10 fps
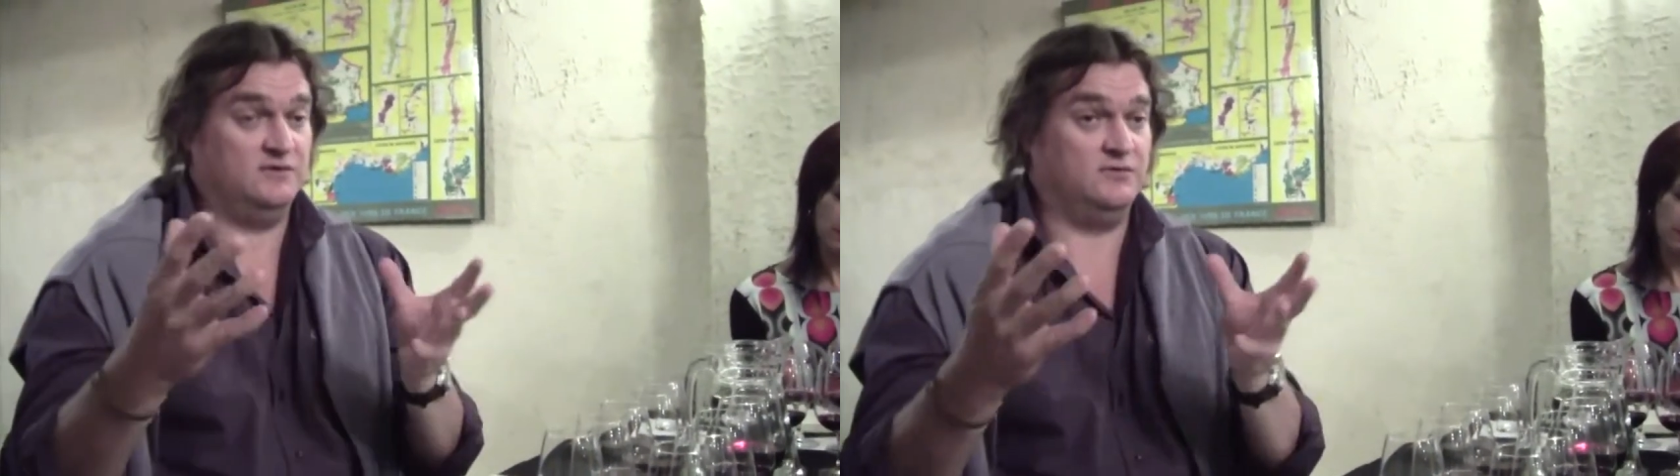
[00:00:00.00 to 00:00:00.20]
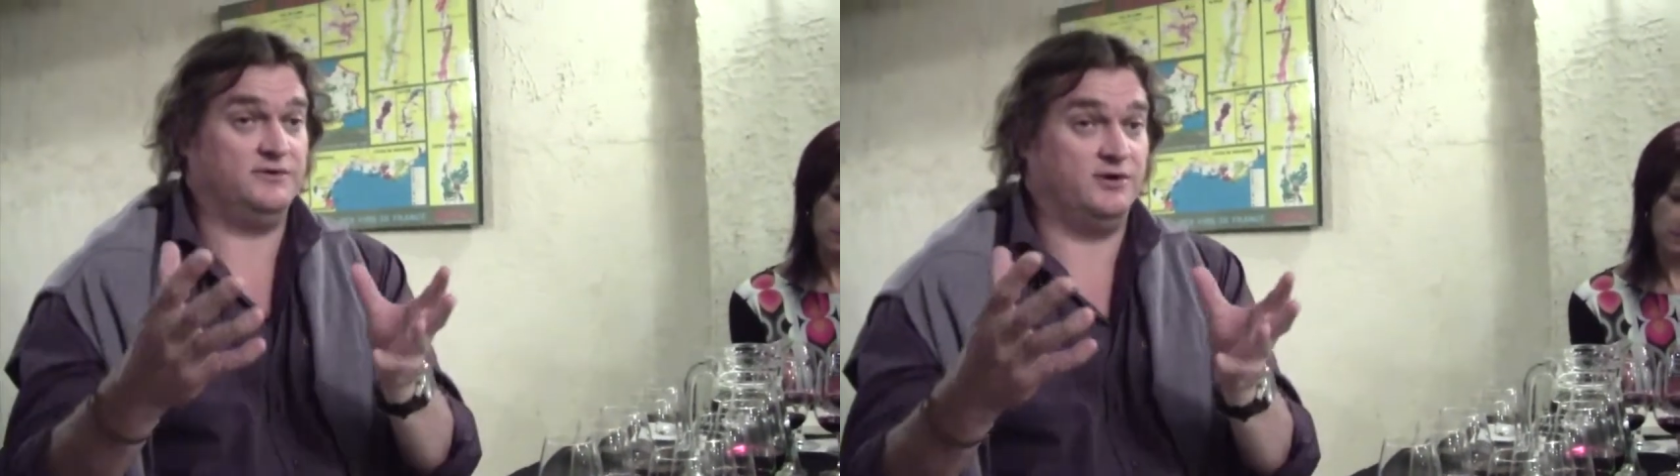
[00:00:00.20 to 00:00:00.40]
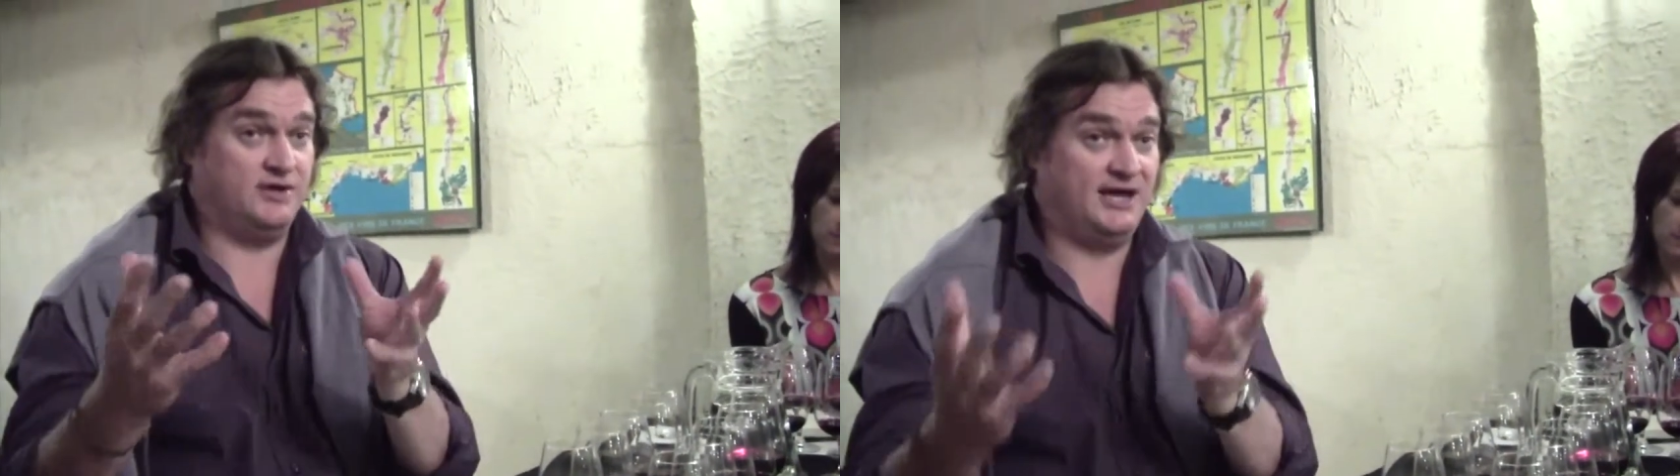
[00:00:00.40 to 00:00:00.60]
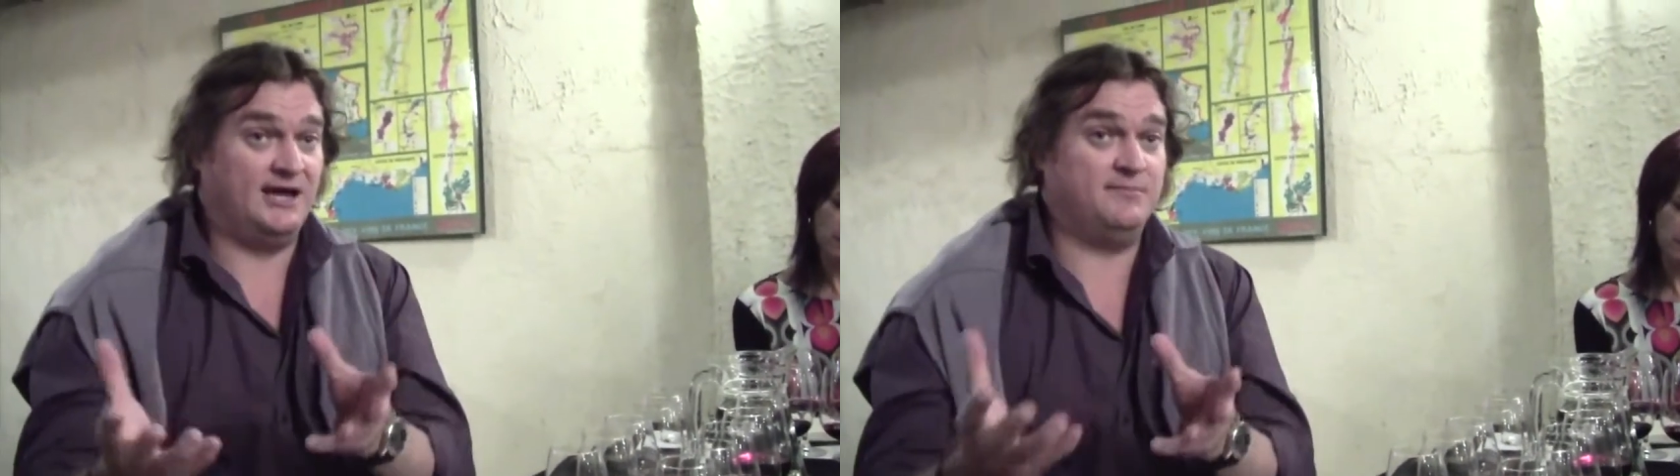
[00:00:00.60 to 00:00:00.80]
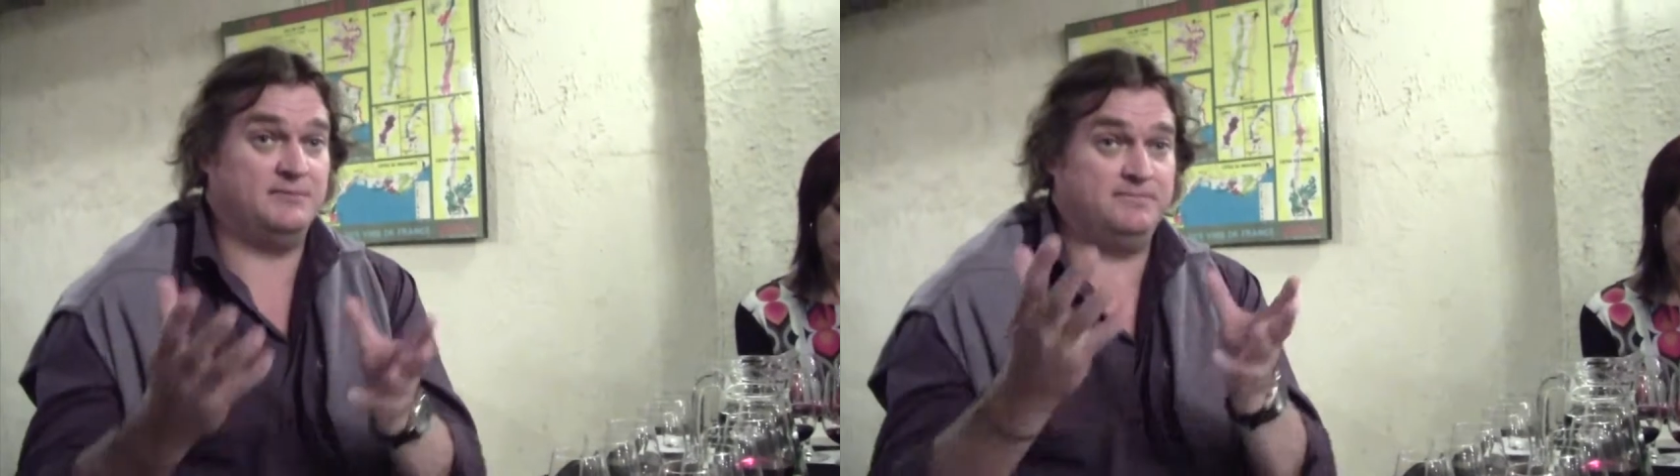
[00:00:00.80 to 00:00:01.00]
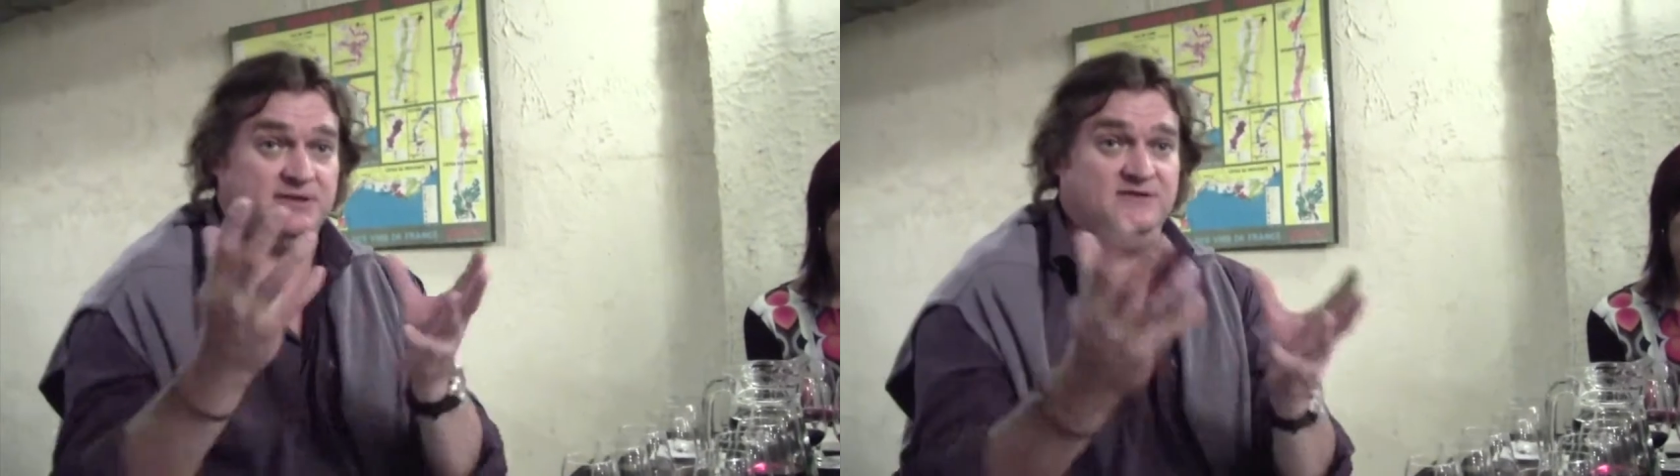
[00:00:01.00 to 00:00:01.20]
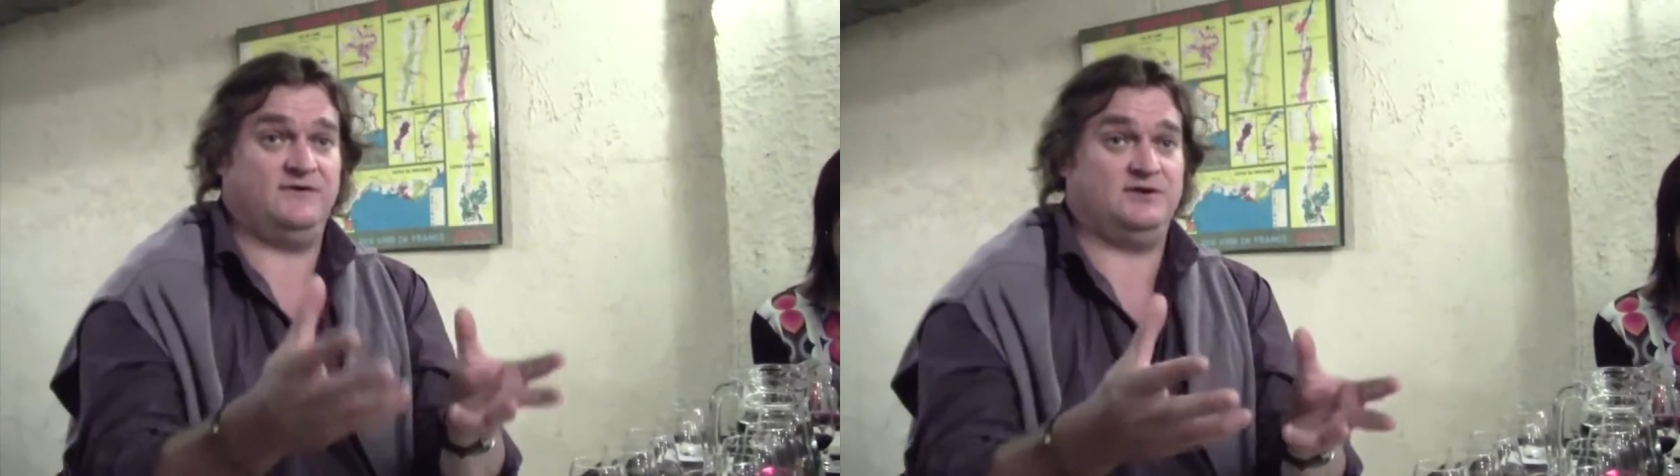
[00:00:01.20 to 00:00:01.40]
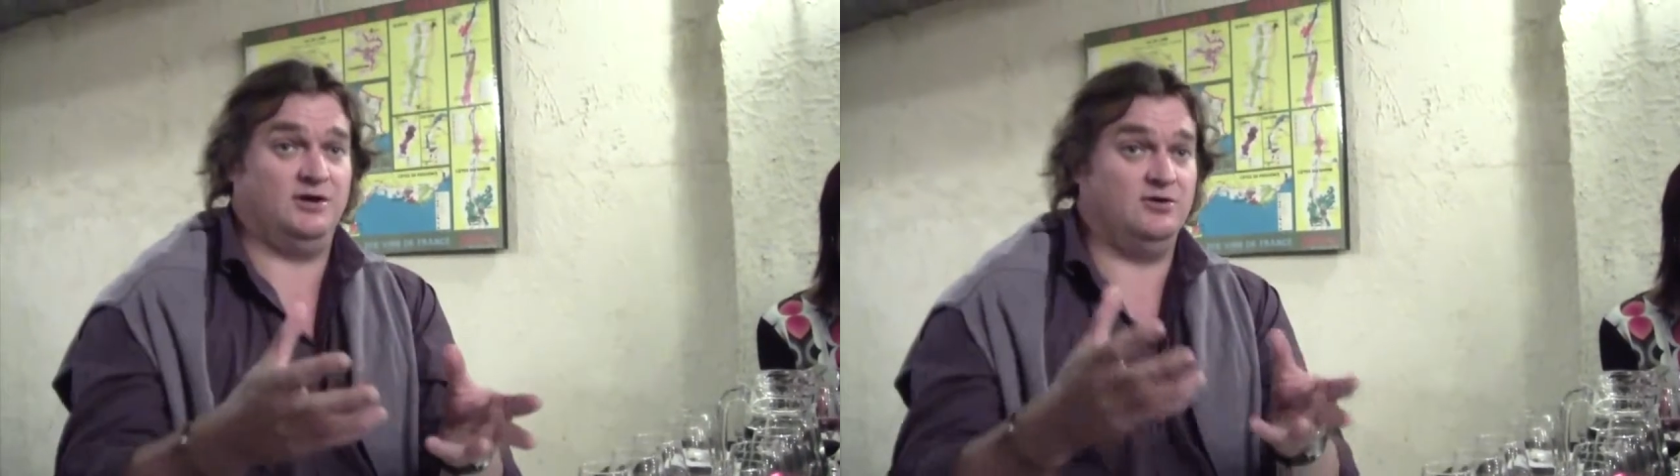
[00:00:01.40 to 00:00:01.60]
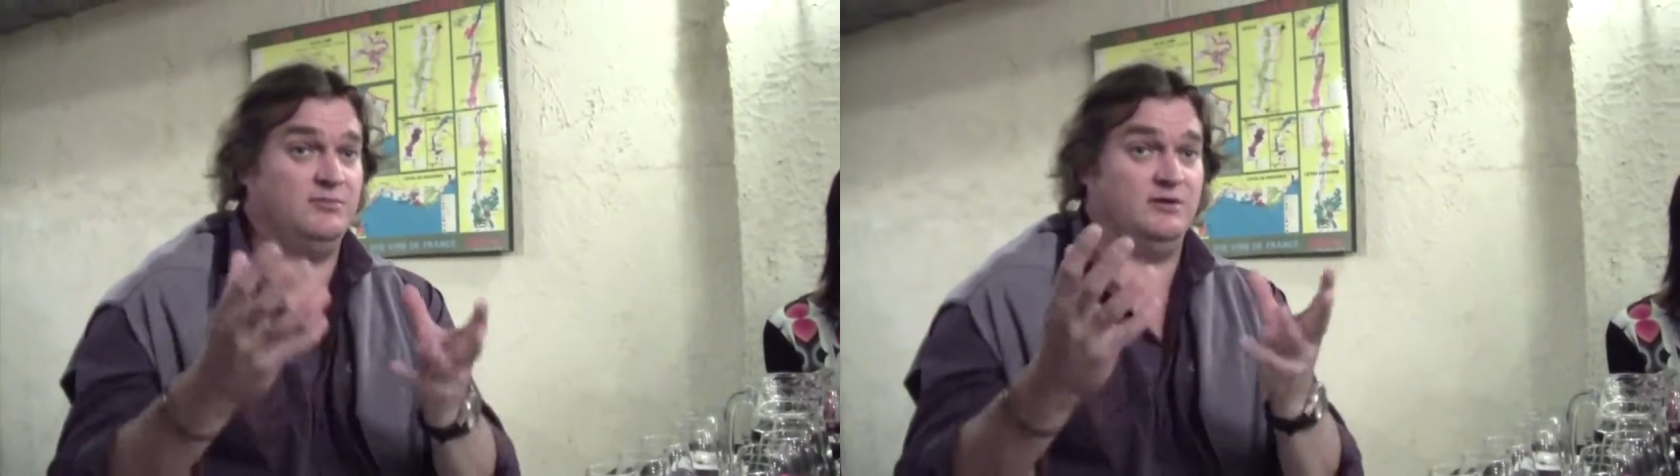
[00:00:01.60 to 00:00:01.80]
although Cab and Petit Verdot and